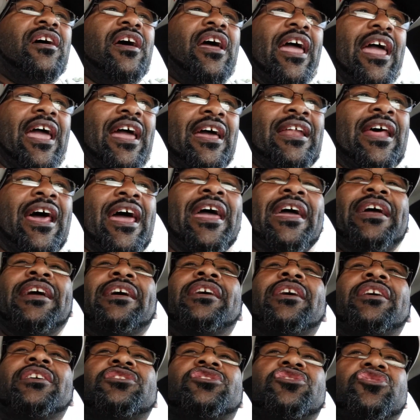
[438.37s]
in a
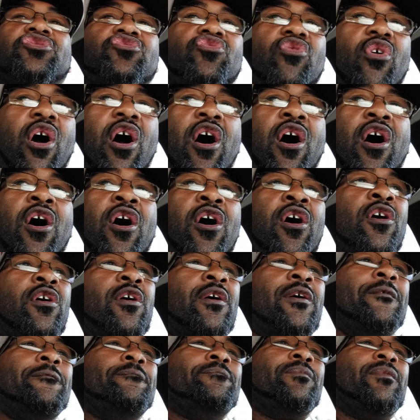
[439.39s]
strong
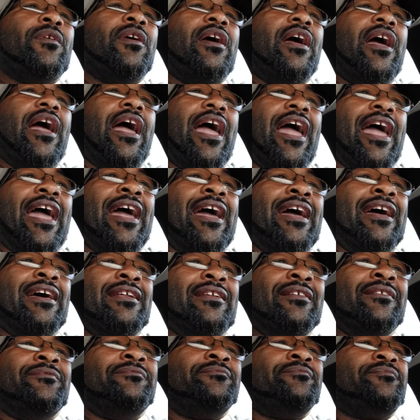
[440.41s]
and